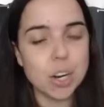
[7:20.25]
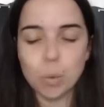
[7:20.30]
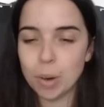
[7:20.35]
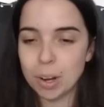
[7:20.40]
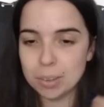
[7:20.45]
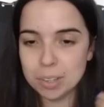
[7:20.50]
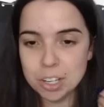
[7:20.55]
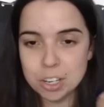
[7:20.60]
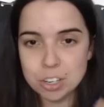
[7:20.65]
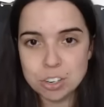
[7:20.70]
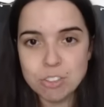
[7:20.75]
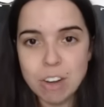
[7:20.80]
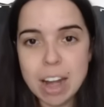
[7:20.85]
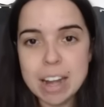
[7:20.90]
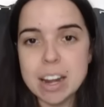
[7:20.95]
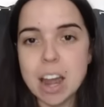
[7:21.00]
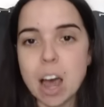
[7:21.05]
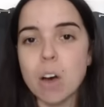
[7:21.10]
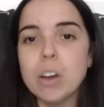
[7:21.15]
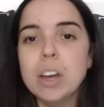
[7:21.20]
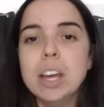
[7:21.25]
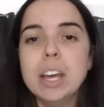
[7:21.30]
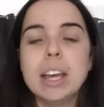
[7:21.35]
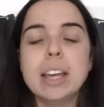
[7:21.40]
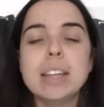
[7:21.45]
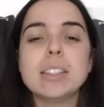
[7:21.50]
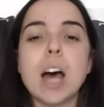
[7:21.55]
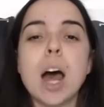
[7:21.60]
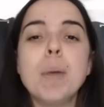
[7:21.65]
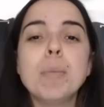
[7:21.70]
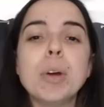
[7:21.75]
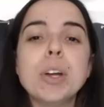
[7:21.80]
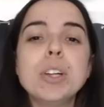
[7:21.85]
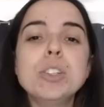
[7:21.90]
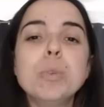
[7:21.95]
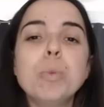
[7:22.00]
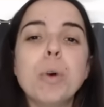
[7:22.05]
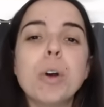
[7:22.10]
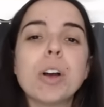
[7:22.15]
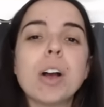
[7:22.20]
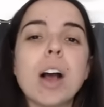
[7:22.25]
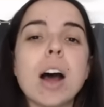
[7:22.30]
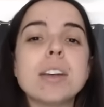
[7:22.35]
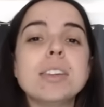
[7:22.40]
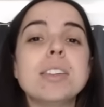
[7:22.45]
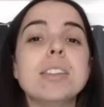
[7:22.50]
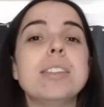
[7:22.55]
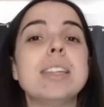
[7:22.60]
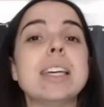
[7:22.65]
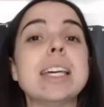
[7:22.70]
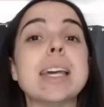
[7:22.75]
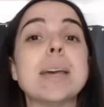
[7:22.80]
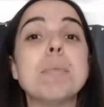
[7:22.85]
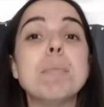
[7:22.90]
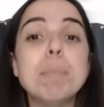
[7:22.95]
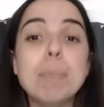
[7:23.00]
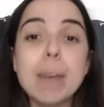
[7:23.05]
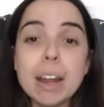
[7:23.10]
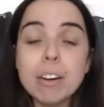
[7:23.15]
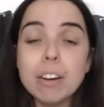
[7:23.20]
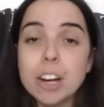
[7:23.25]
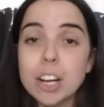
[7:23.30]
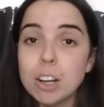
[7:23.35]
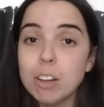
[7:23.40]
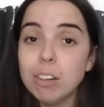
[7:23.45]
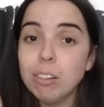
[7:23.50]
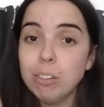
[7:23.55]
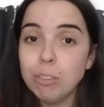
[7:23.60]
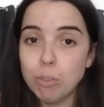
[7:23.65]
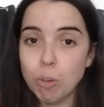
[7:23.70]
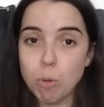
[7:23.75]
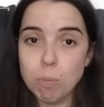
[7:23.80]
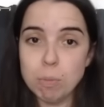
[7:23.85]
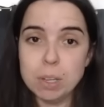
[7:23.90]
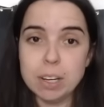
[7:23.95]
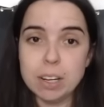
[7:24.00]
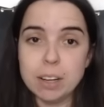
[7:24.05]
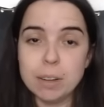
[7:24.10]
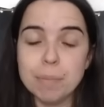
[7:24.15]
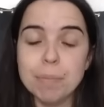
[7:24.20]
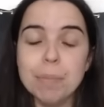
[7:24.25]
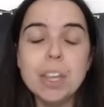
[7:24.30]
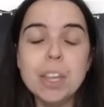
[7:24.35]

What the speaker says: what I'm going to do right now is I'm going to work out the empirical formula.